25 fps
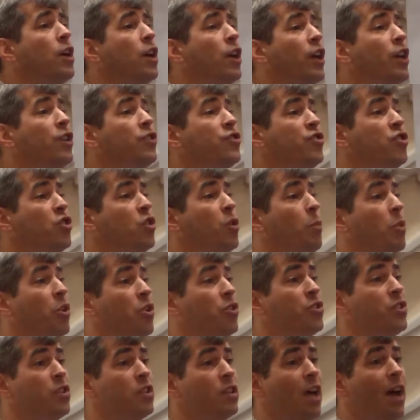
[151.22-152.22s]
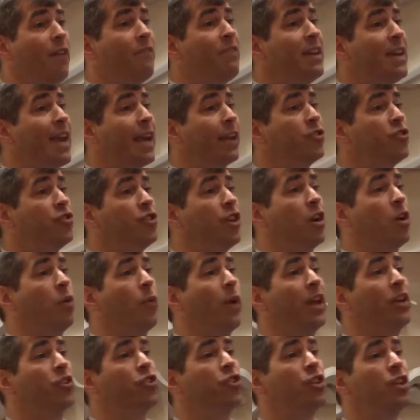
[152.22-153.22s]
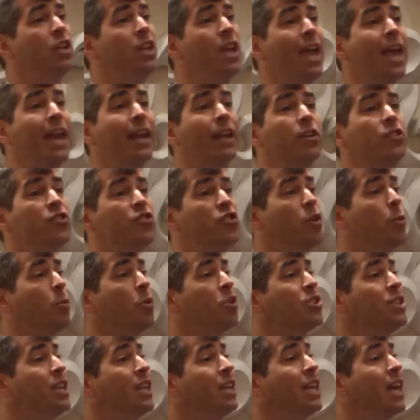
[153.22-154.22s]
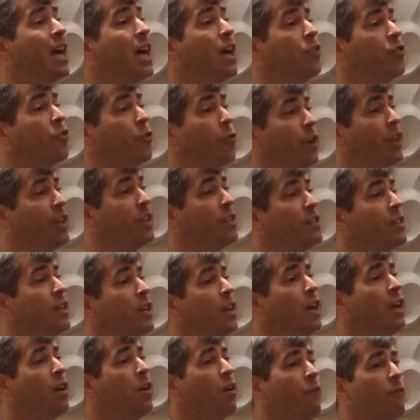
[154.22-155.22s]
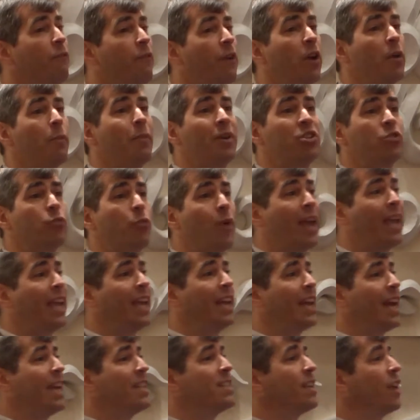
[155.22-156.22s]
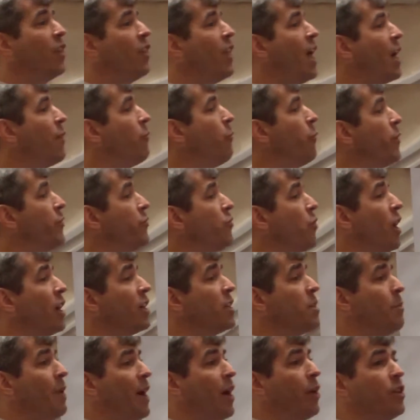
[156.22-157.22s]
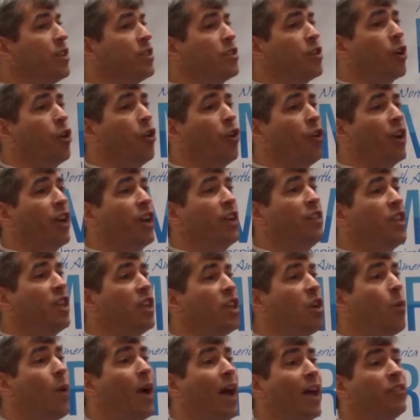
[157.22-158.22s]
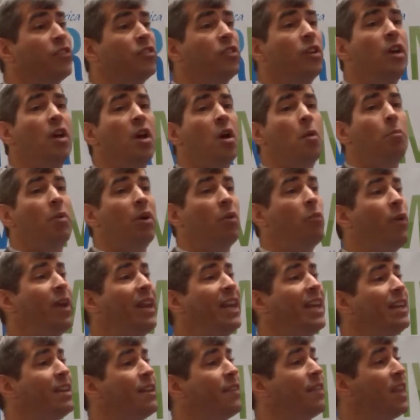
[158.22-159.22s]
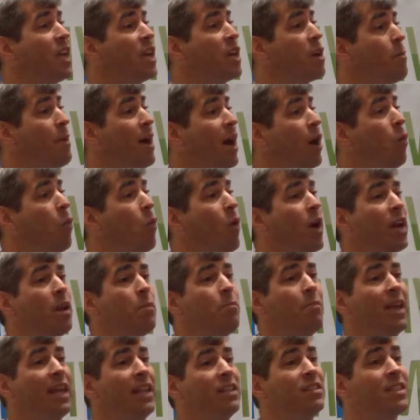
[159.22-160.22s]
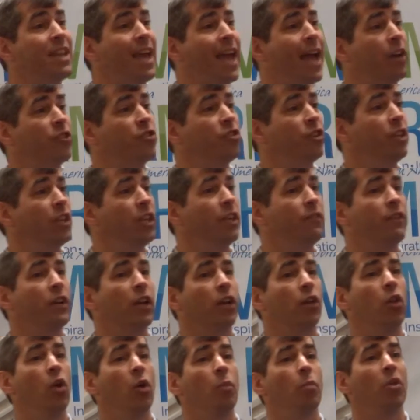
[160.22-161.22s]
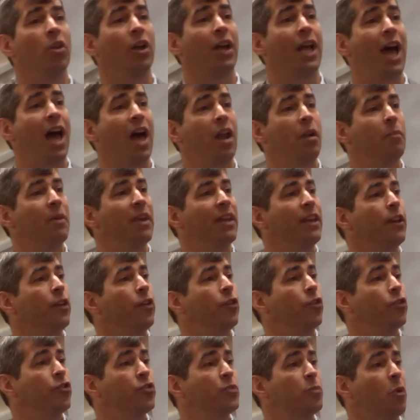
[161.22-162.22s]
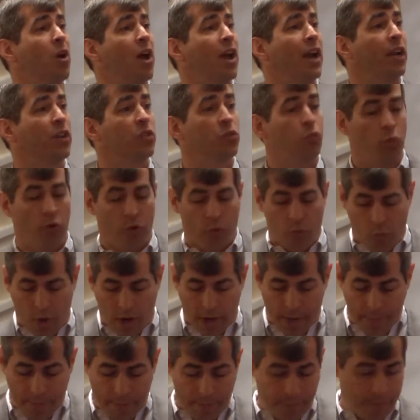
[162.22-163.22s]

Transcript: consumers of the next generation, and consumers in countries, very much recognizing a lot of what we talked about is occurring in the US, but we need to think about what it means to actually live in a global economy and introduce products worldwide.